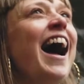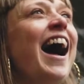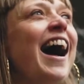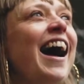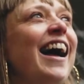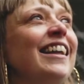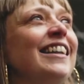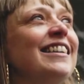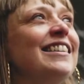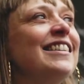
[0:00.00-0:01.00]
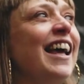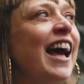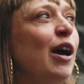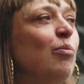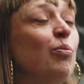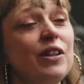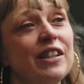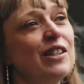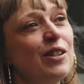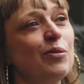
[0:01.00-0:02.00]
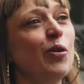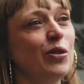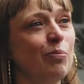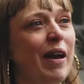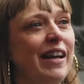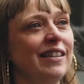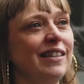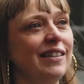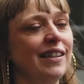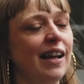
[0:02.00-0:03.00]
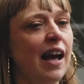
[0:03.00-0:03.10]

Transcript: and we needed some more space.